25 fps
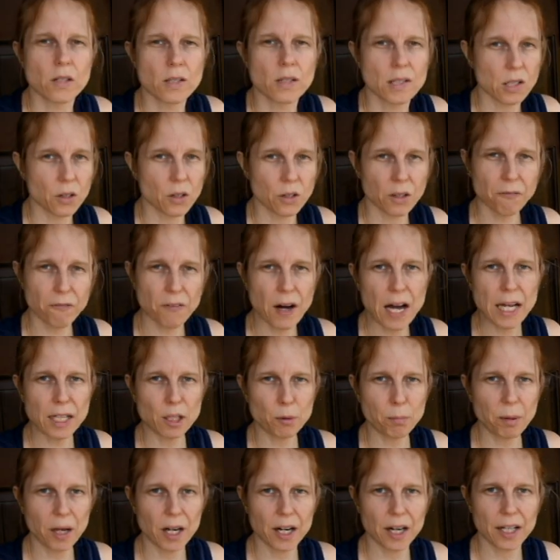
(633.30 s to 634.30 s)
So the
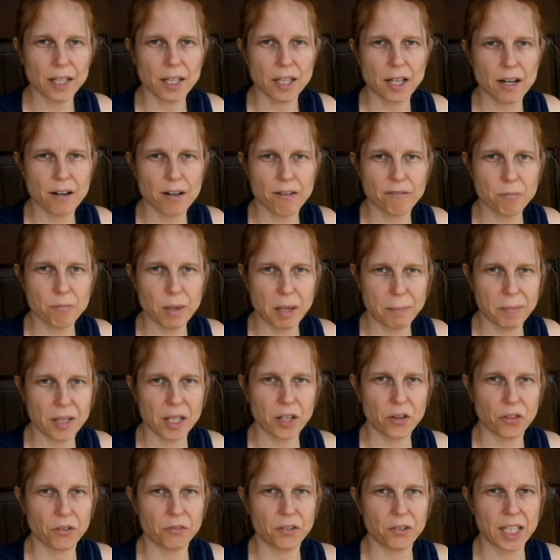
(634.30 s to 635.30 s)
final part of my
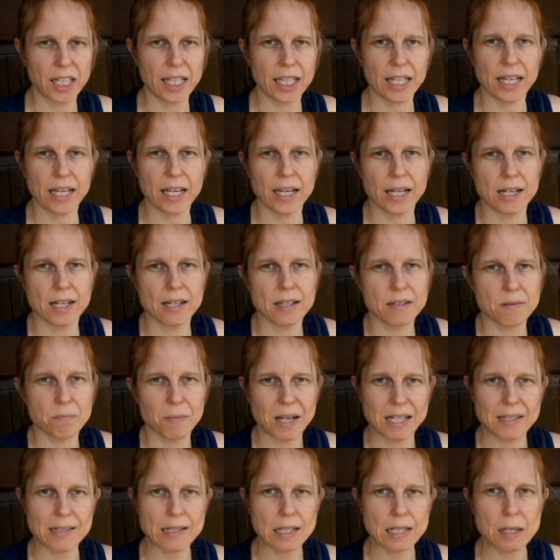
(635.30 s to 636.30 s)
big three is
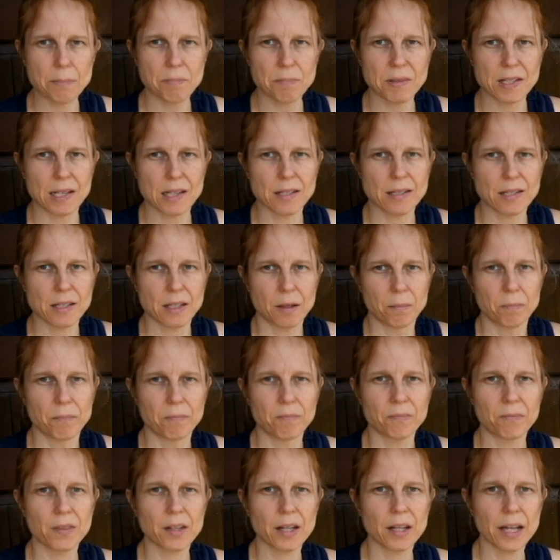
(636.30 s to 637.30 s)
my sleep system.